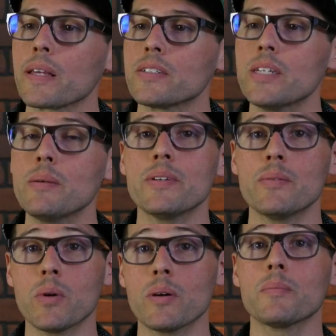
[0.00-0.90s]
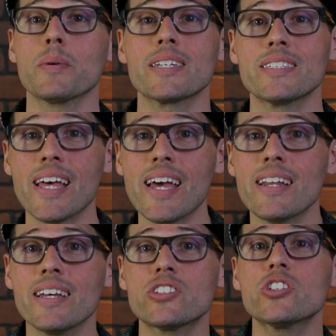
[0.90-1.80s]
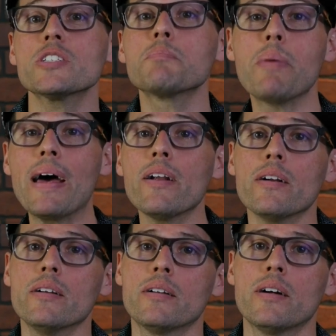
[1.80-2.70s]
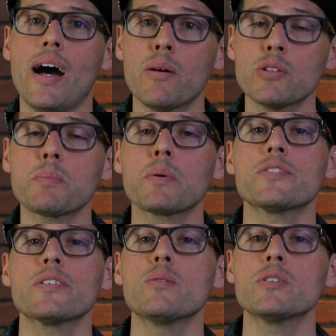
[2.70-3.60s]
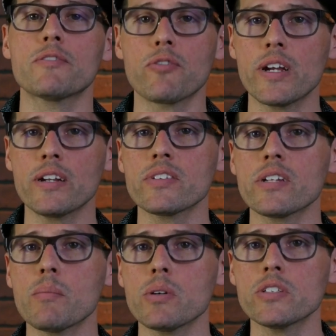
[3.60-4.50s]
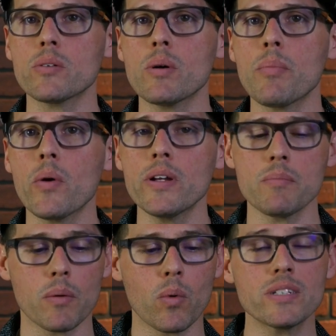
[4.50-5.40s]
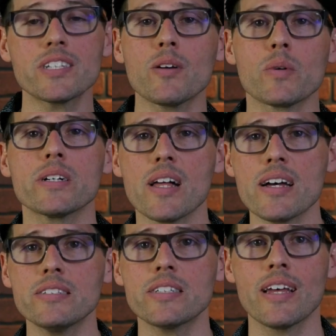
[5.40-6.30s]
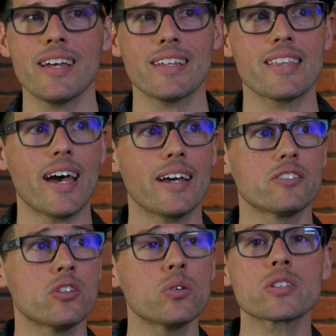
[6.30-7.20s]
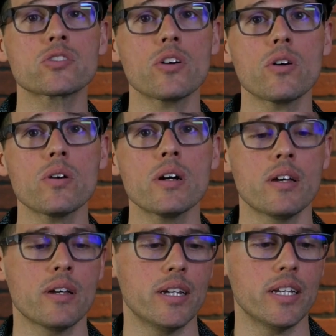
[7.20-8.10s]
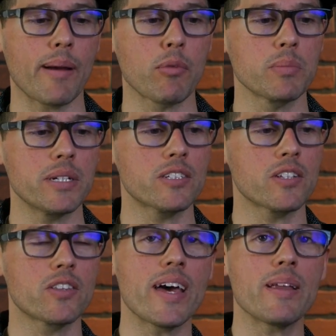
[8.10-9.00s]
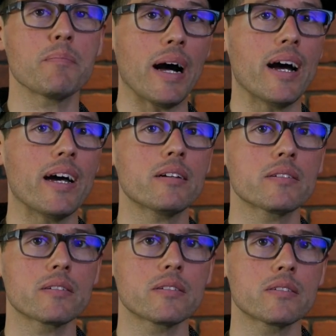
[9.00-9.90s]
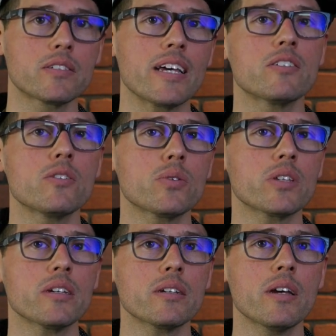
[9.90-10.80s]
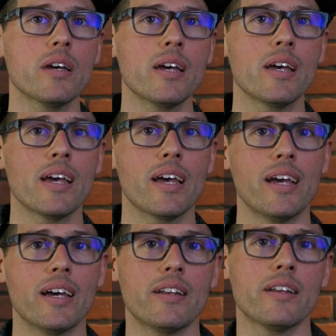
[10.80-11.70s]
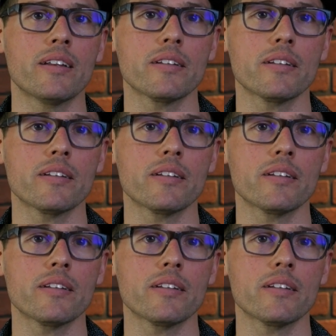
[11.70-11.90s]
people. See, well, because then it's just better. I was a person who was afraid of the numbers at one point. But once I realized that doing so enabled me to then buy said new thing. Yeah. And